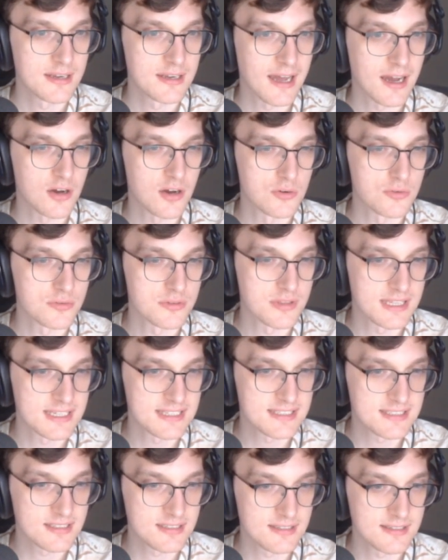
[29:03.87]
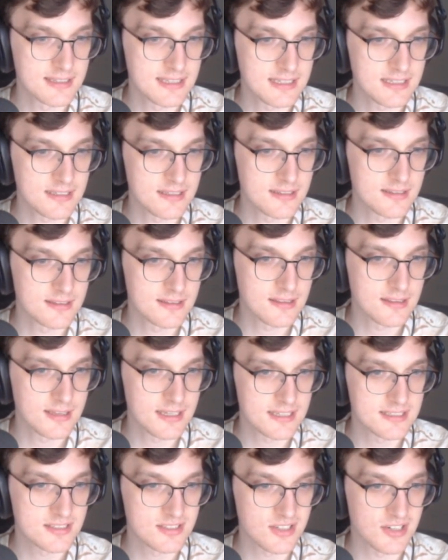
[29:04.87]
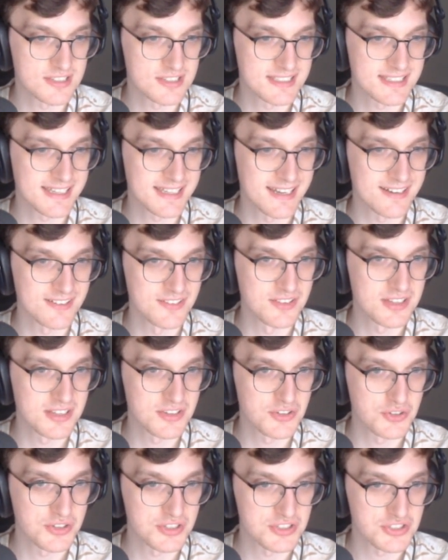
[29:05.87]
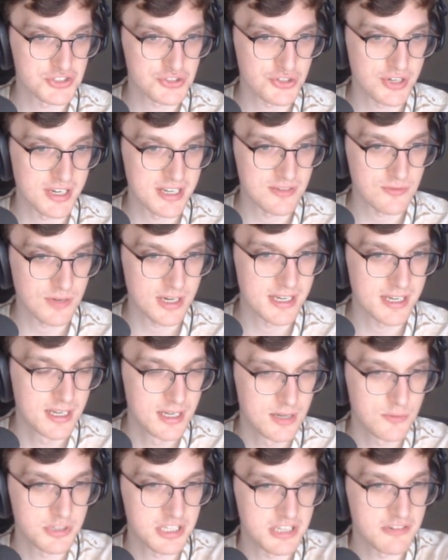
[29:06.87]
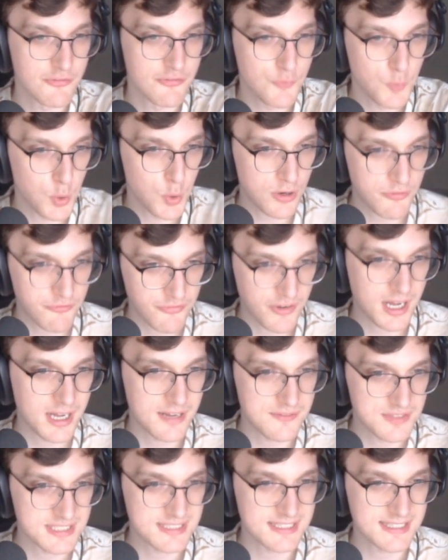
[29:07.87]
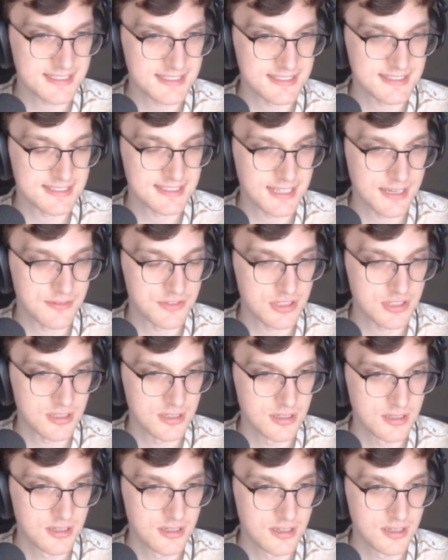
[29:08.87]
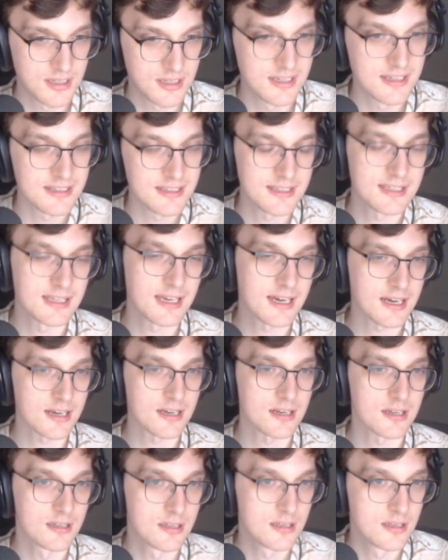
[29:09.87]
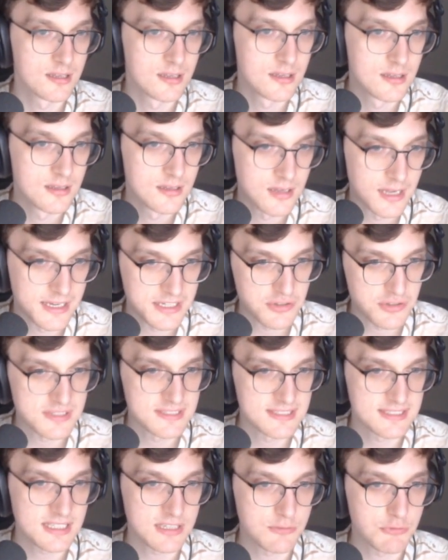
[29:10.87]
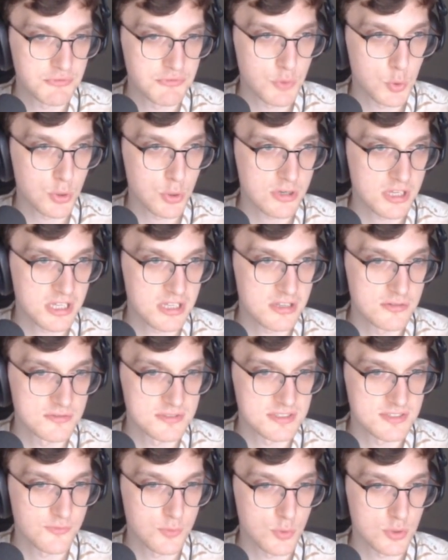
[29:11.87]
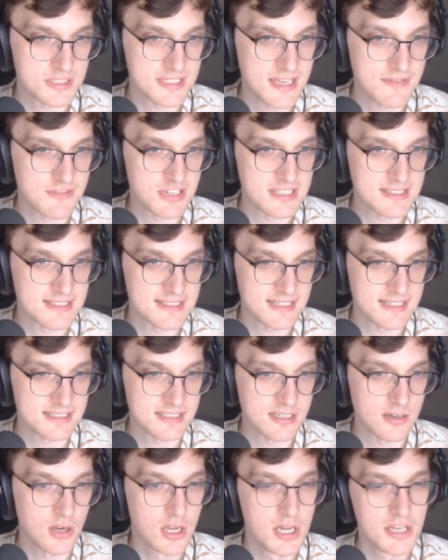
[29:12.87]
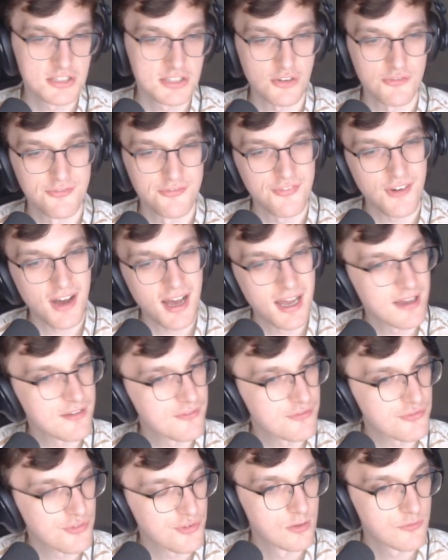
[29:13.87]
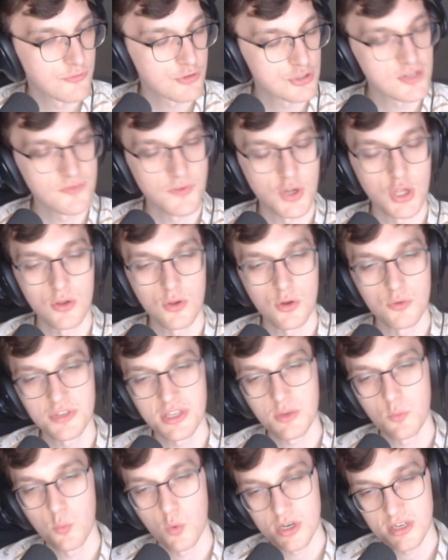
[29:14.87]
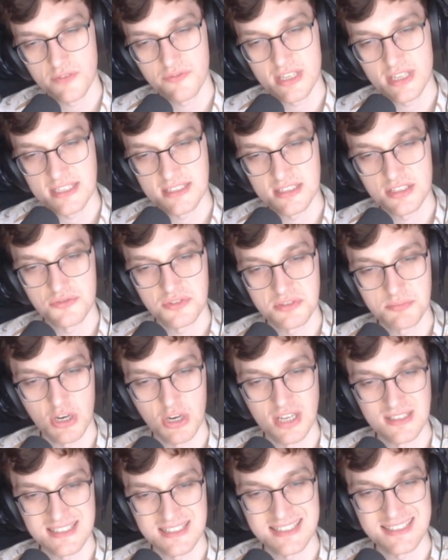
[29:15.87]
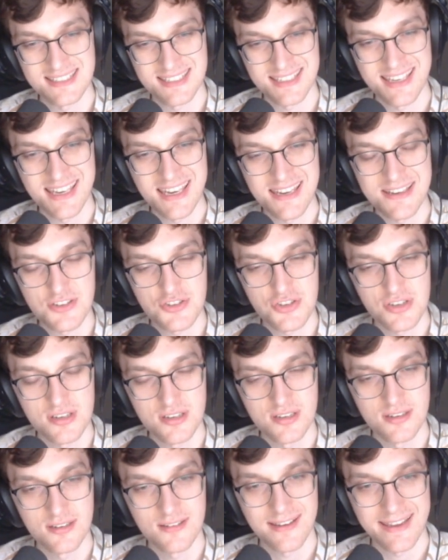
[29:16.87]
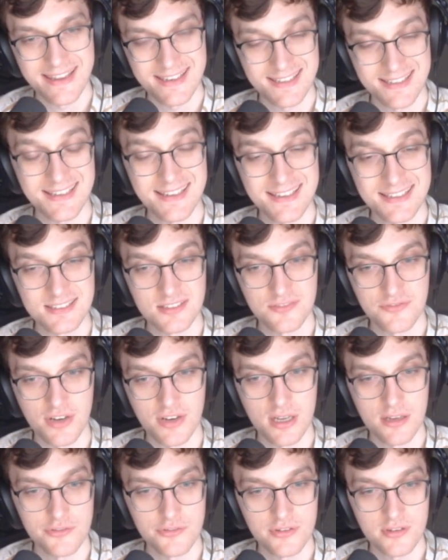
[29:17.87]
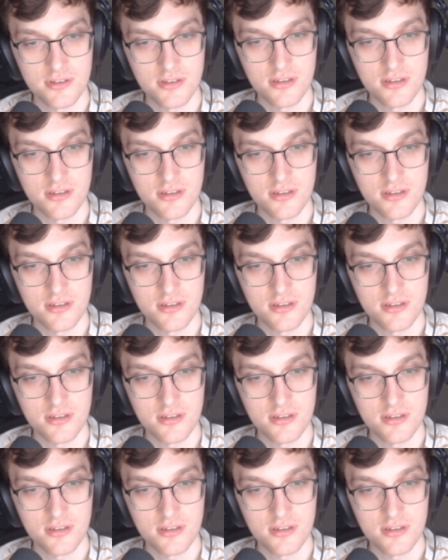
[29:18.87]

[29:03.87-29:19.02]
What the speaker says: Now, this starts to get a little constrained, right? We need 4, 5, 6, and 7. Yeah. And you can see we've already used 4, 7, and 6 here. So 5, first of all, only one of these 2 spots is a cage. And it is a 5.